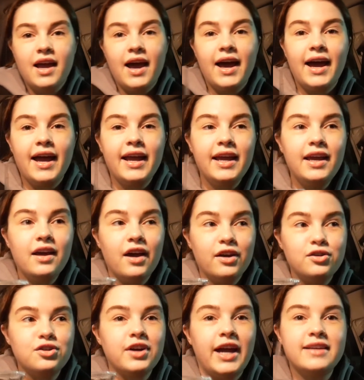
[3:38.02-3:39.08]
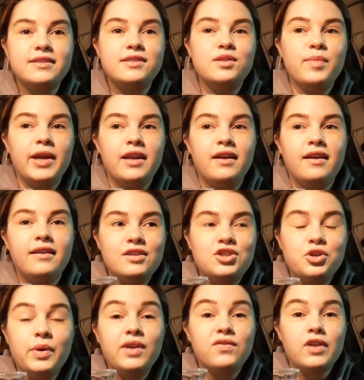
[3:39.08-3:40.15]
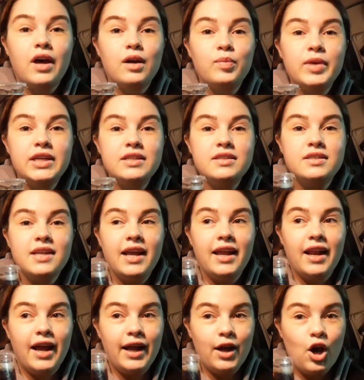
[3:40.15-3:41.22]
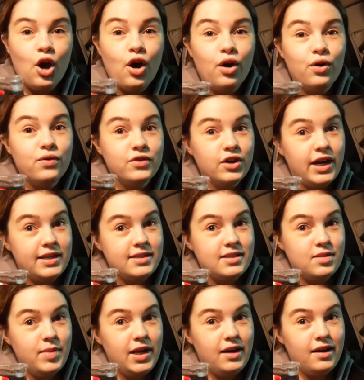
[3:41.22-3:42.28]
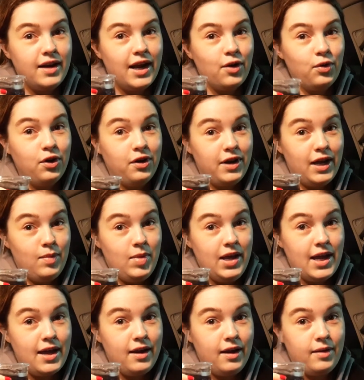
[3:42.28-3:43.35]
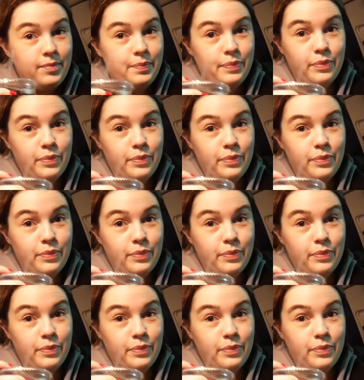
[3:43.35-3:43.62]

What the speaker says: I underestimated doing Vlogmas and I overestimated how good I'd be at it.